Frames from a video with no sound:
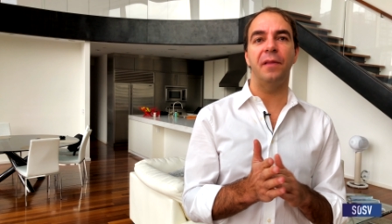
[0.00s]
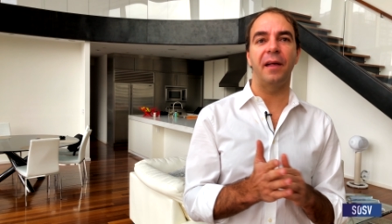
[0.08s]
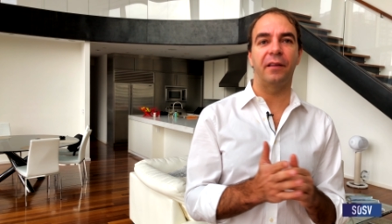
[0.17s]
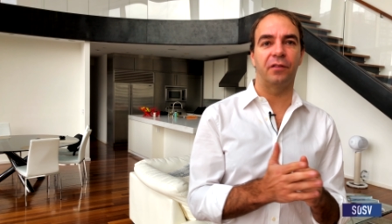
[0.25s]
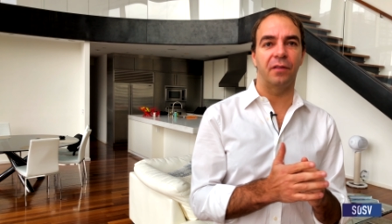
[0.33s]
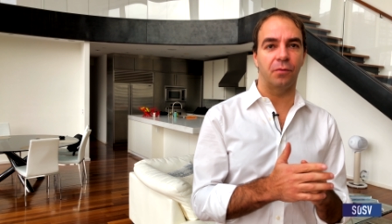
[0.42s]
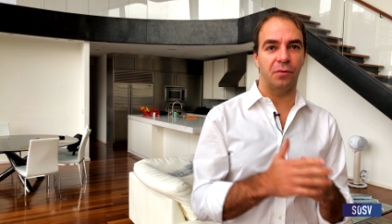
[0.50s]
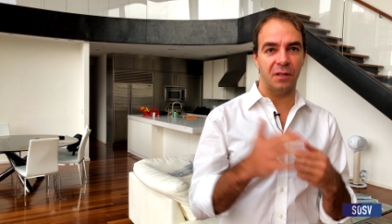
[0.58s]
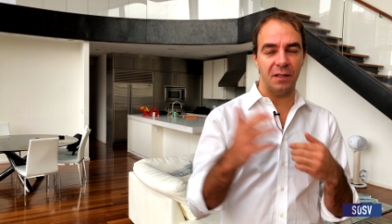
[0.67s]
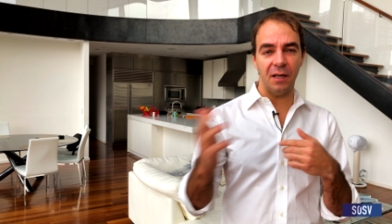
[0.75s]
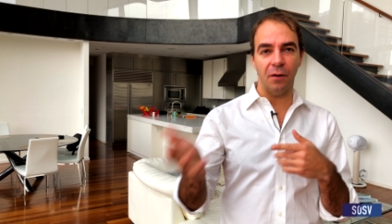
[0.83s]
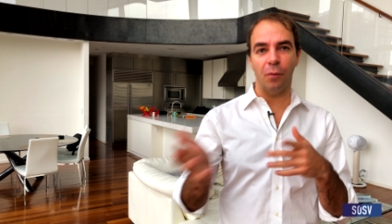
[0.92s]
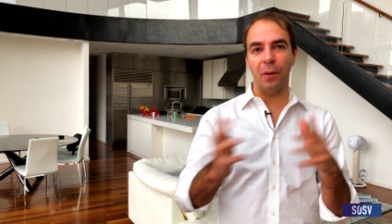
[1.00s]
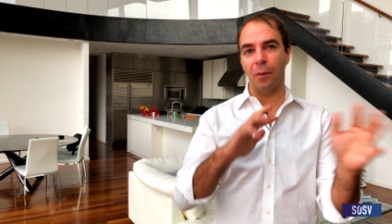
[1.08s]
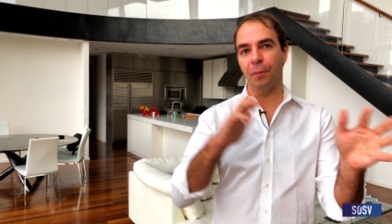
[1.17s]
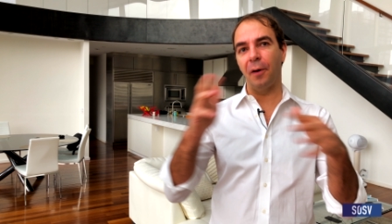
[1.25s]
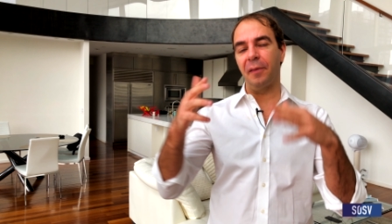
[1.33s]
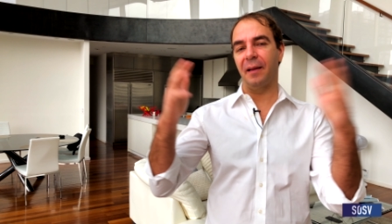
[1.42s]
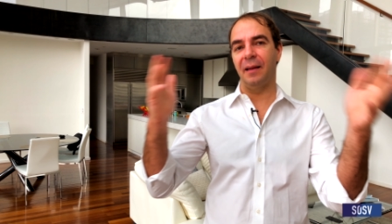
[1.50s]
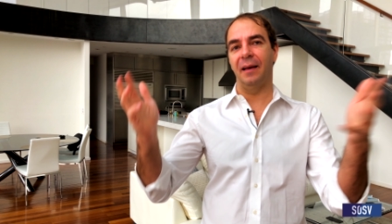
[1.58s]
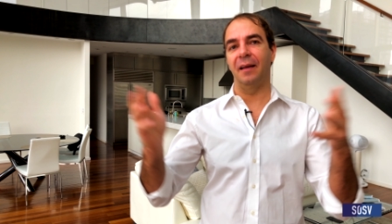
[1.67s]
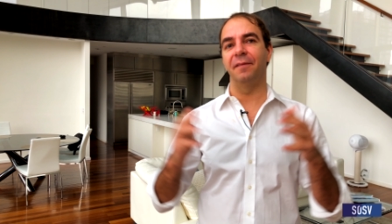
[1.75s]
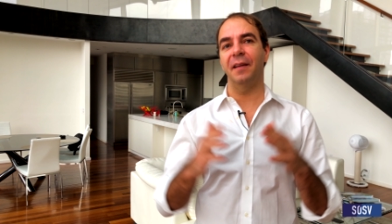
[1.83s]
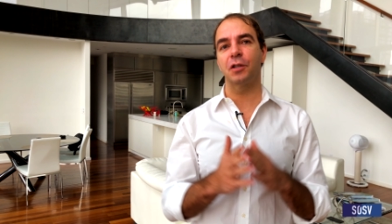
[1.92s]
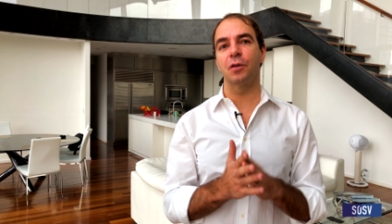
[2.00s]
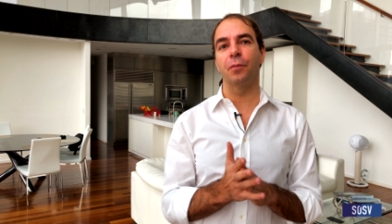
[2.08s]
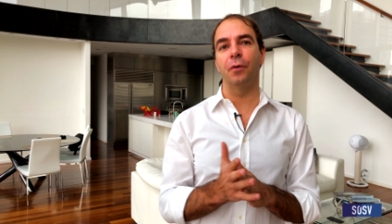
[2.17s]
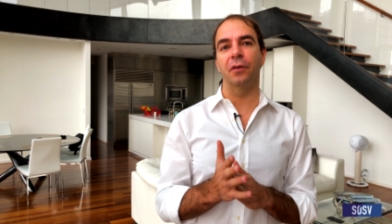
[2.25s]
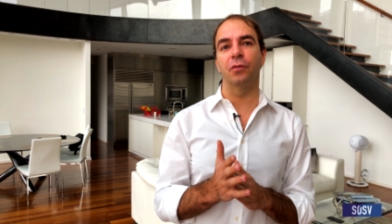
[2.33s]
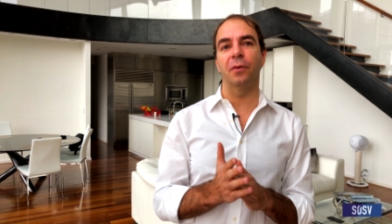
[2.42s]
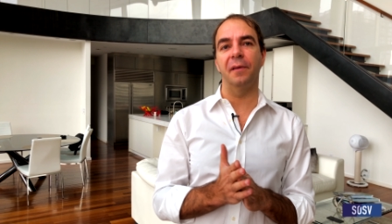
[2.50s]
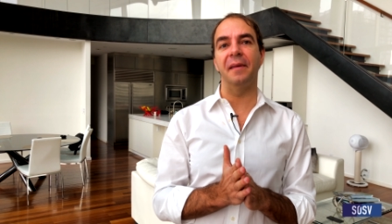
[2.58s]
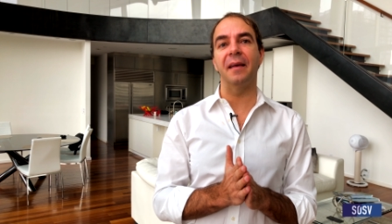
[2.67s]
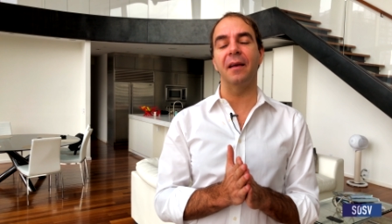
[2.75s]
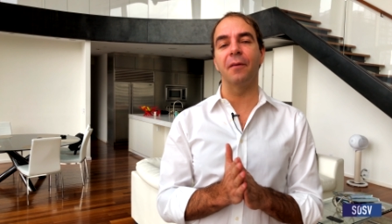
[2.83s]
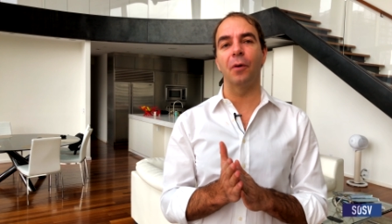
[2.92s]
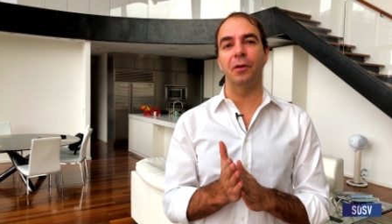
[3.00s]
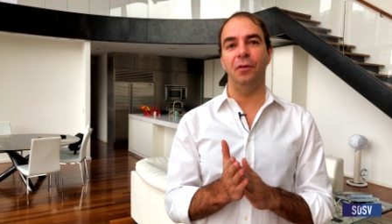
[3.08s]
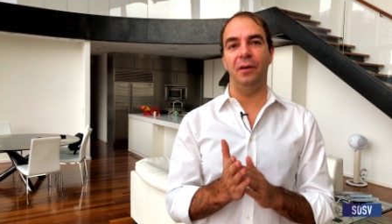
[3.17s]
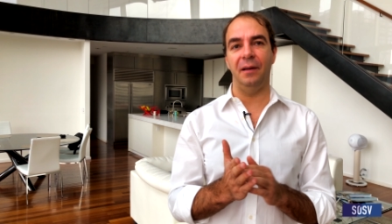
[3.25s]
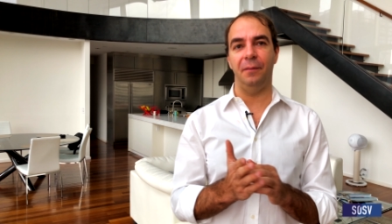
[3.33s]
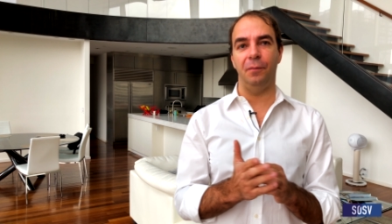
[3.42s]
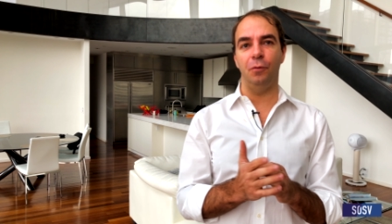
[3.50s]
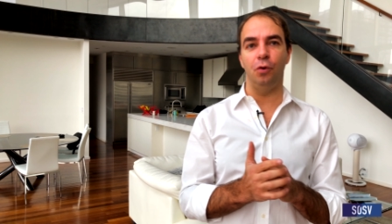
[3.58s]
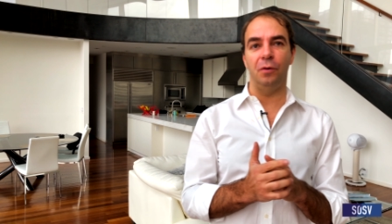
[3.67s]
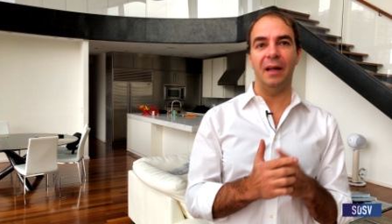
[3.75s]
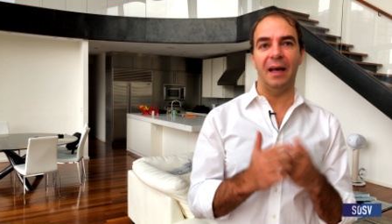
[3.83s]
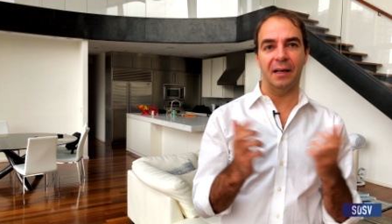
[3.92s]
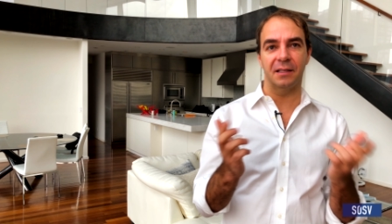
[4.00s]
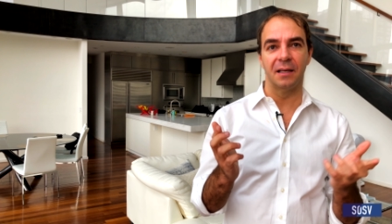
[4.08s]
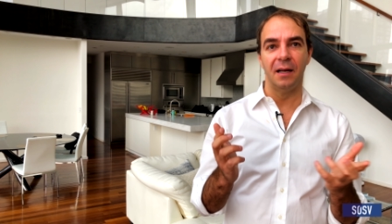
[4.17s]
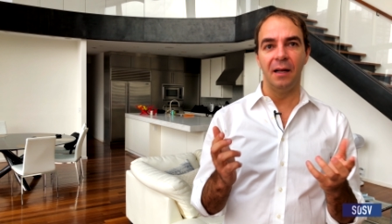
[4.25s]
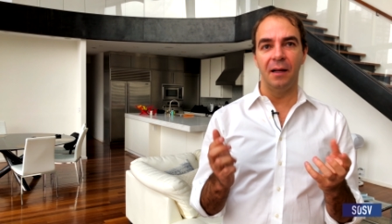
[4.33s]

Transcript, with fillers: two thousand thirteen, we were both at like inflection points where we were thinking of what to do next.